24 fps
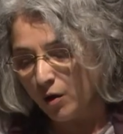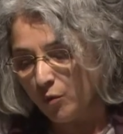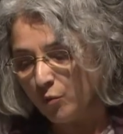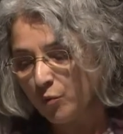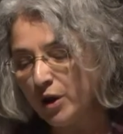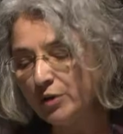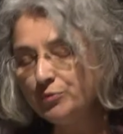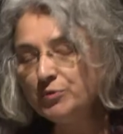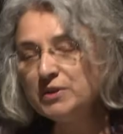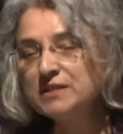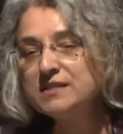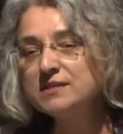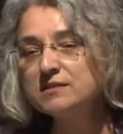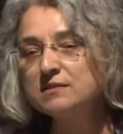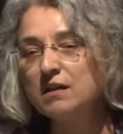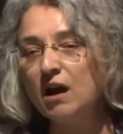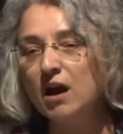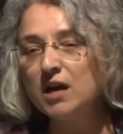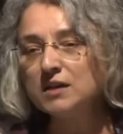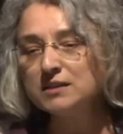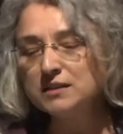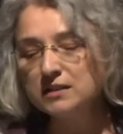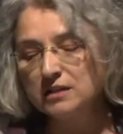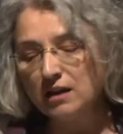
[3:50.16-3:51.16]
When we
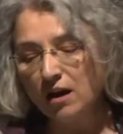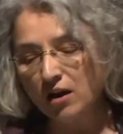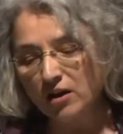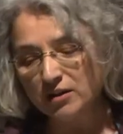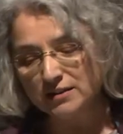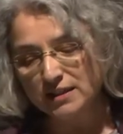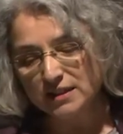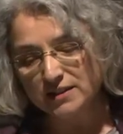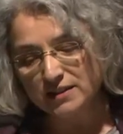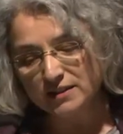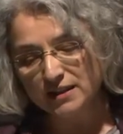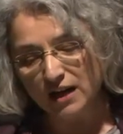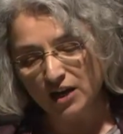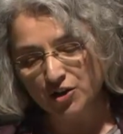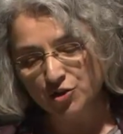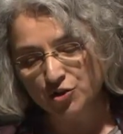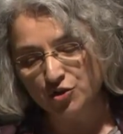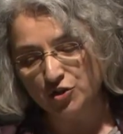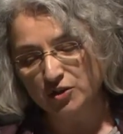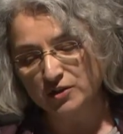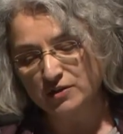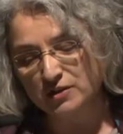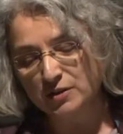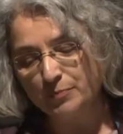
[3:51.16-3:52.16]
started our
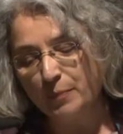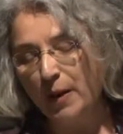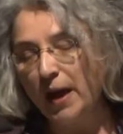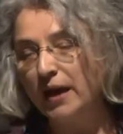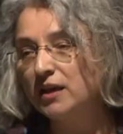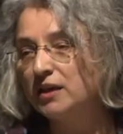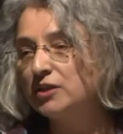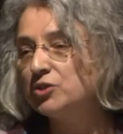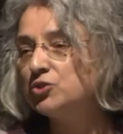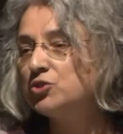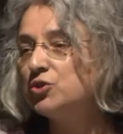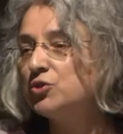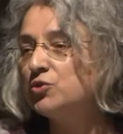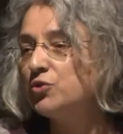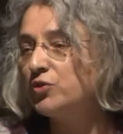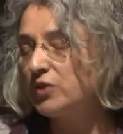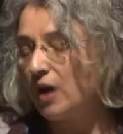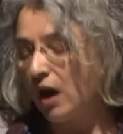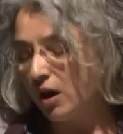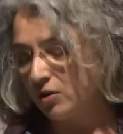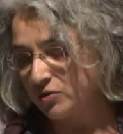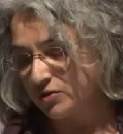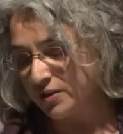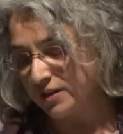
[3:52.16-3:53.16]
discussions back in
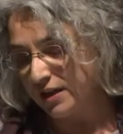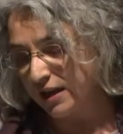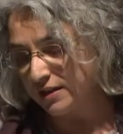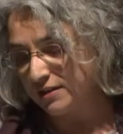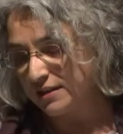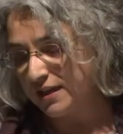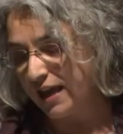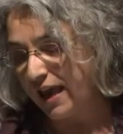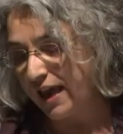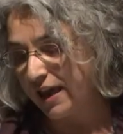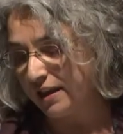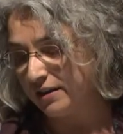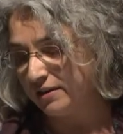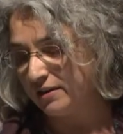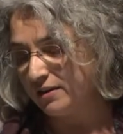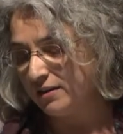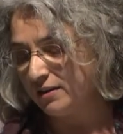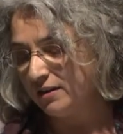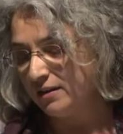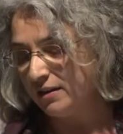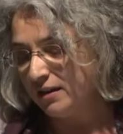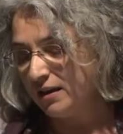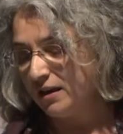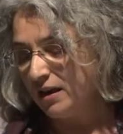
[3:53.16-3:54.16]

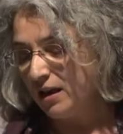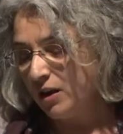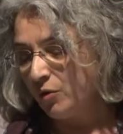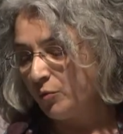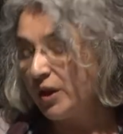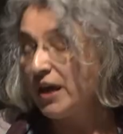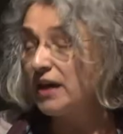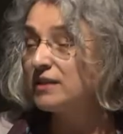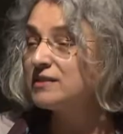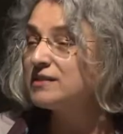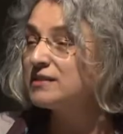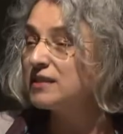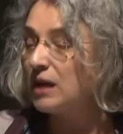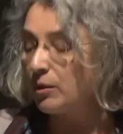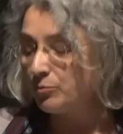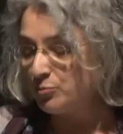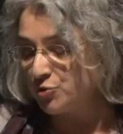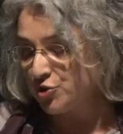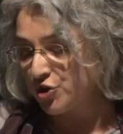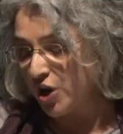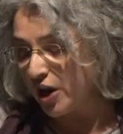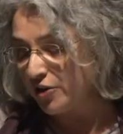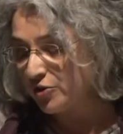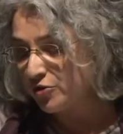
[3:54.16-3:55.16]
2010, we had some
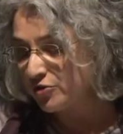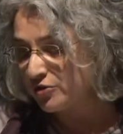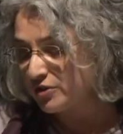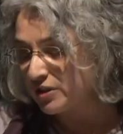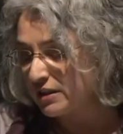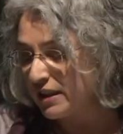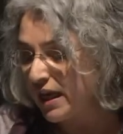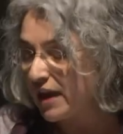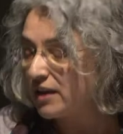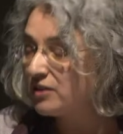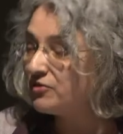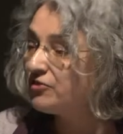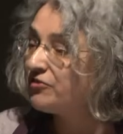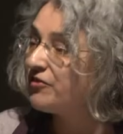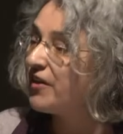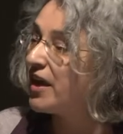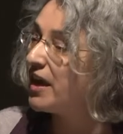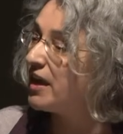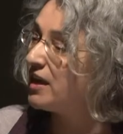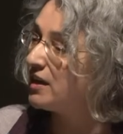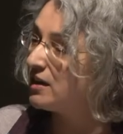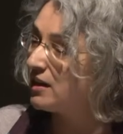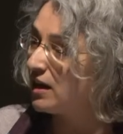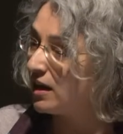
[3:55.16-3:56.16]
general and
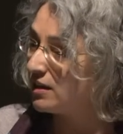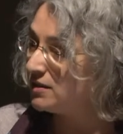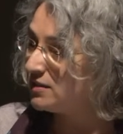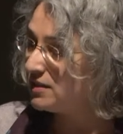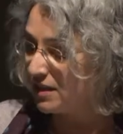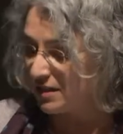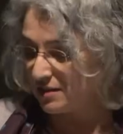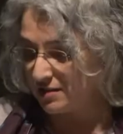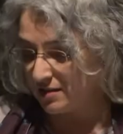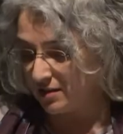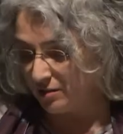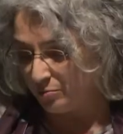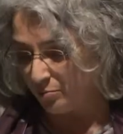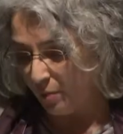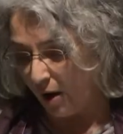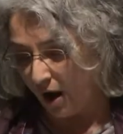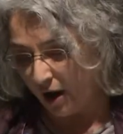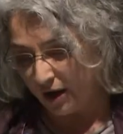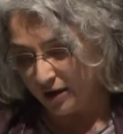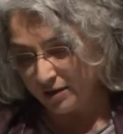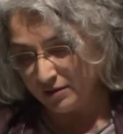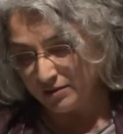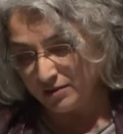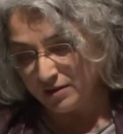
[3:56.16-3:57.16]
vague ideas in
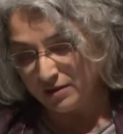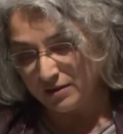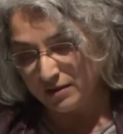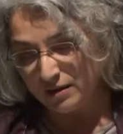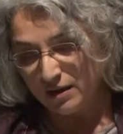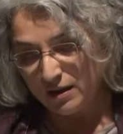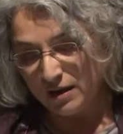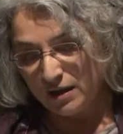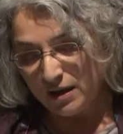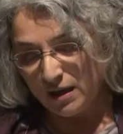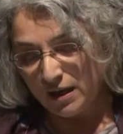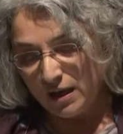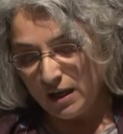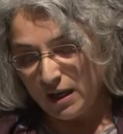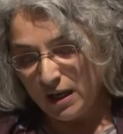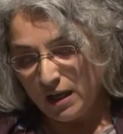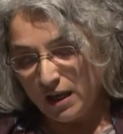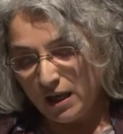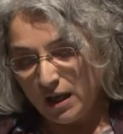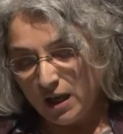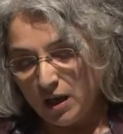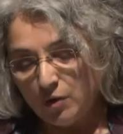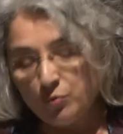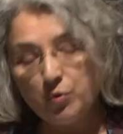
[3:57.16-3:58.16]
mind.
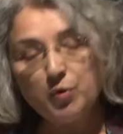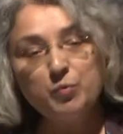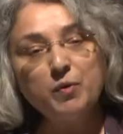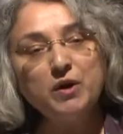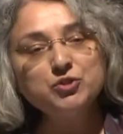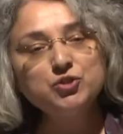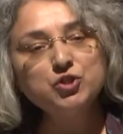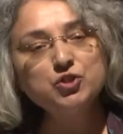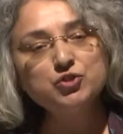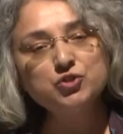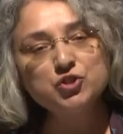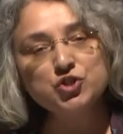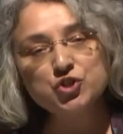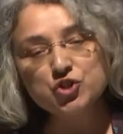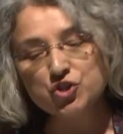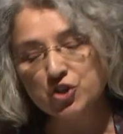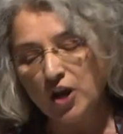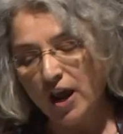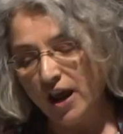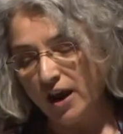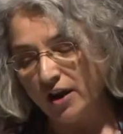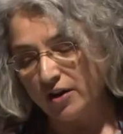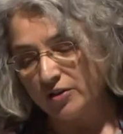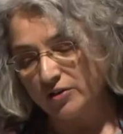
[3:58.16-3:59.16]
We wanted to
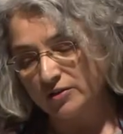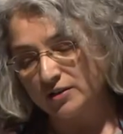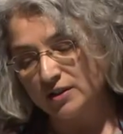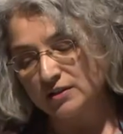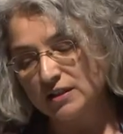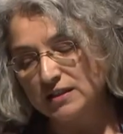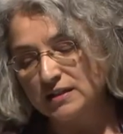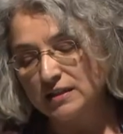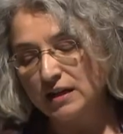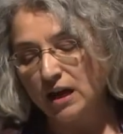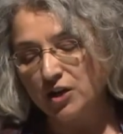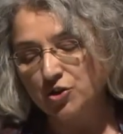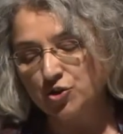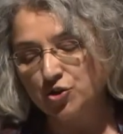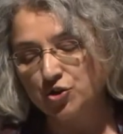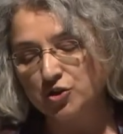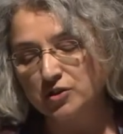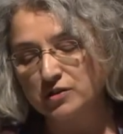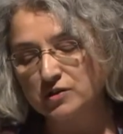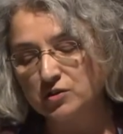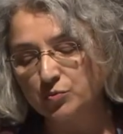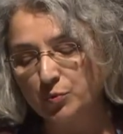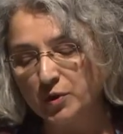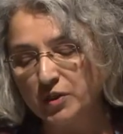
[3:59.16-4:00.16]
share the
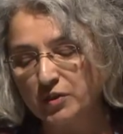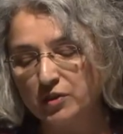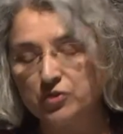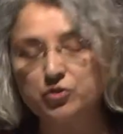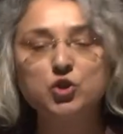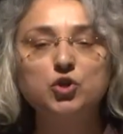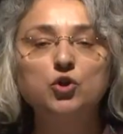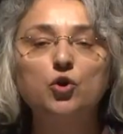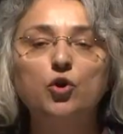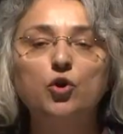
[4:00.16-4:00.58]
discussions within the